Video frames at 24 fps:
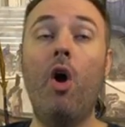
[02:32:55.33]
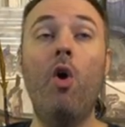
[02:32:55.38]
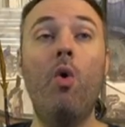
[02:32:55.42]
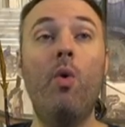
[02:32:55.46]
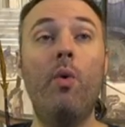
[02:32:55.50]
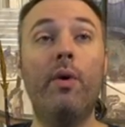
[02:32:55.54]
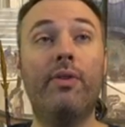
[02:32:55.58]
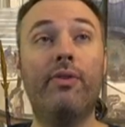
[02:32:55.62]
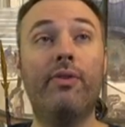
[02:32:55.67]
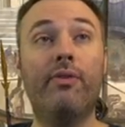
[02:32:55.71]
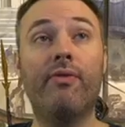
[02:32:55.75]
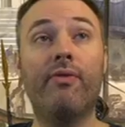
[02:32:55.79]

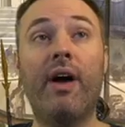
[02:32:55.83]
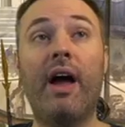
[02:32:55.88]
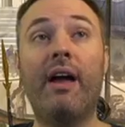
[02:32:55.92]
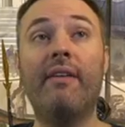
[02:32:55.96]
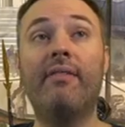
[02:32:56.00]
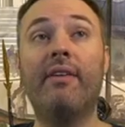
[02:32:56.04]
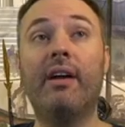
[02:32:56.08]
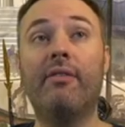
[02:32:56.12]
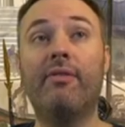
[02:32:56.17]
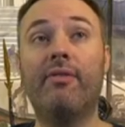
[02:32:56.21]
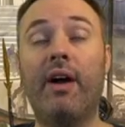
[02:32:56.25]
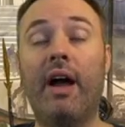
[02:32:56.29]
oh, it's
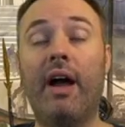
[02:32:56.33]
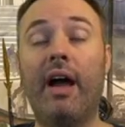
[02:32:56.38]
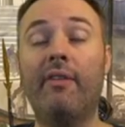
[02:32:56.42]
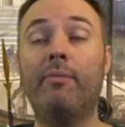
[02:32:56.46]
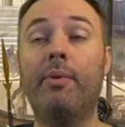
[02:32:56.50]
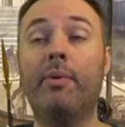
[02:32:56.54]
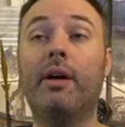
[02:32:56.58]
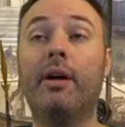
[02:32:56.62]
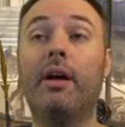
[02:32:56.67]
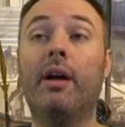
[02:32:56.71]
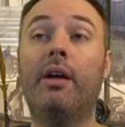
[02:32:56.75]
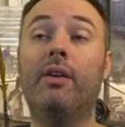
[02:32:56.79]
five out of
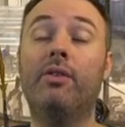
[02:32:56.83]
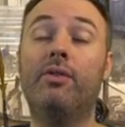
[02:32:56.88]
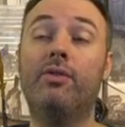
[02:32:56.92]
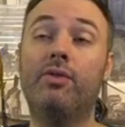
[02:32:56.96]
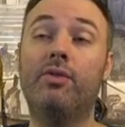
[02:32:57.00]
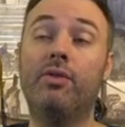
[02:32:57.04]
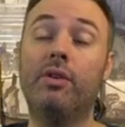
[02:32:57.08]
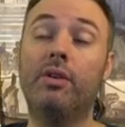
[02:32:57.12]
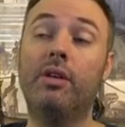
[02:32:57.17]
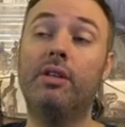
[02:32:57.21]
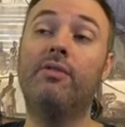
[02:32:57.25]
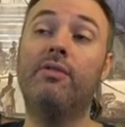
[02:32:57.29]
five
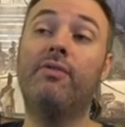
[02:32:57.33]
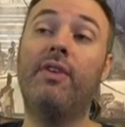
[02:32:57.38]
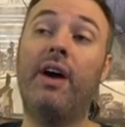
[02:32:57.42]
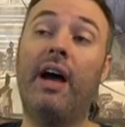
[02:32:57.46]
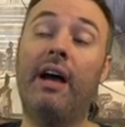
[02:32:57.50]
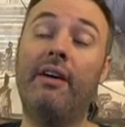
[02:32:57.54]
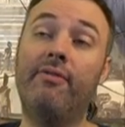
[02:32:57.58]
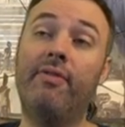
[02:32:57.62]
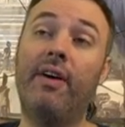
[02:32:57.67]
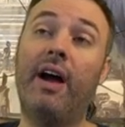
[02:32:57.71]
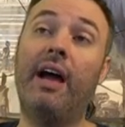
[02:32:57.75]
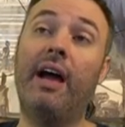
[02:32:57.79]
because it's a
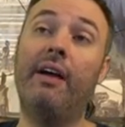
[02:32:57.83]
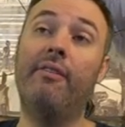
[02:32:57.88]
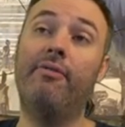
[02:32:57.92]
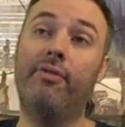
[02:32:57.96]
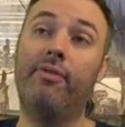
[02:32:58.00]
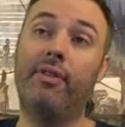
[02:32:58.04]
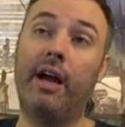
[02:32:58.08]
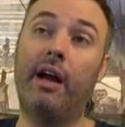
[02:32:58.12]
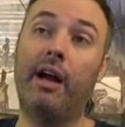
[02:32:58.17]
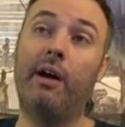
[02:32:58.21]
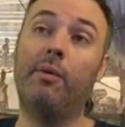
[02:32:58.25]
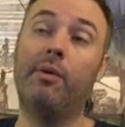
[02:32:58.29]
five
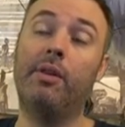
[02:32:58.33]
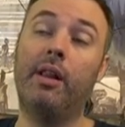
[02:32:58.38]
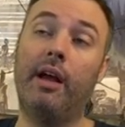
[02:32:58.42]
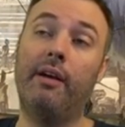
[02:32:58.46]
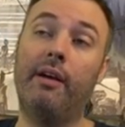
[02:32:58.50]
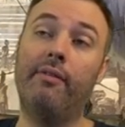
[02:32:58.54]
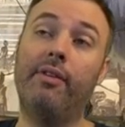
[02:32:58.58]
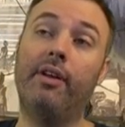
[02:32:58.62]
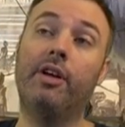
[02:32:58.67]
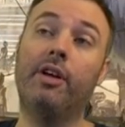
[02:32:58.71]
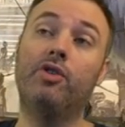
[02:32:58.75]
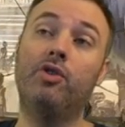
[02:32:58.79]
five flyer with
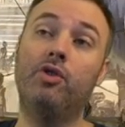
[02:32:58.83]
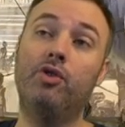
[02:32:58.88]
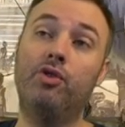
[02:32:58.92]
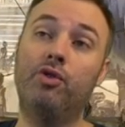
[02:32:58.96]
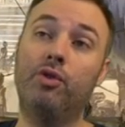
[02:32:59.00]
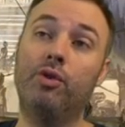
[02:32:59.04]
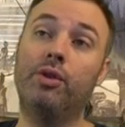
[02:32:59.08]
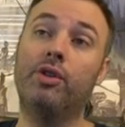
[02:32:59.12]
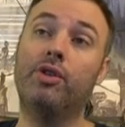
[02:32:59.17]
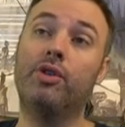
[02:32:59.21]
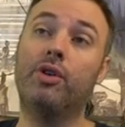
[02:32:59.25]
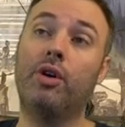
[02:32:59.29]
lifelink because you
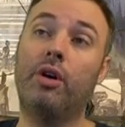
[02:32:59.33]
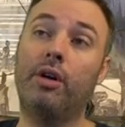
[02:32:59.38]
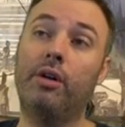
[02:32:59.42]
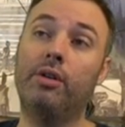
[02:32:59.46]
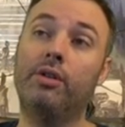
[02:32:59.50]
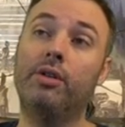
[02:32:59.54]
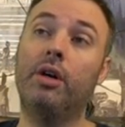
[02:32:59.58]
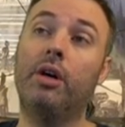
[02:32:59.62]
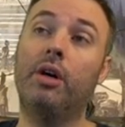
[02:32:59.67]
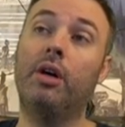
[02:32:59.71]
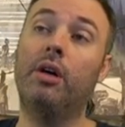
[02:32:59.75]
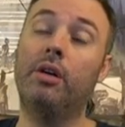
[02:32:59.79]
drew it at the start
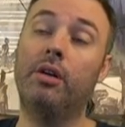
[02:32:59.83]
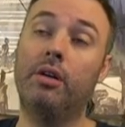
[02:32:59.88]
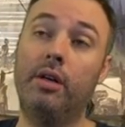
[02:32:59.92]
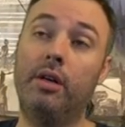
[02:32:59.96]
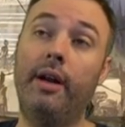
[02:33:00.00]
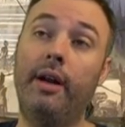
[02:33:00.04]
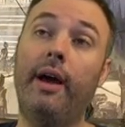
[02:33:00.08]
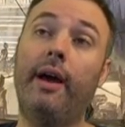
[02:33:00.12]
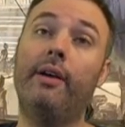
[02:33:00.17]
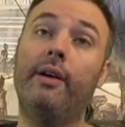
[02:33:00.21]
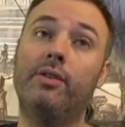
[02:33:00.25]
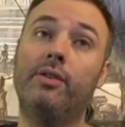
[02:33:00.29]
of your turn.
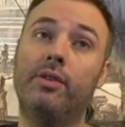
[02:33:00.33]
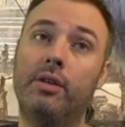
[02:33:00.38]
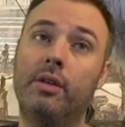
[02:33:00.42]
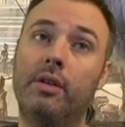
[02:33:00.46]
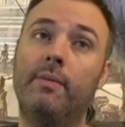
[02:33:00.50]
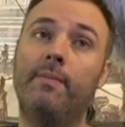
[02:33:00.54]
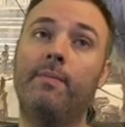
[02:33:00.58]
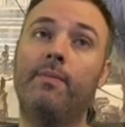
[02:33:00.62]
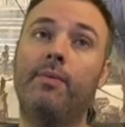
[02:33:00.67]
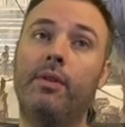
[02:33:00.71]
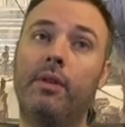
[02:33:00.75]
Nice.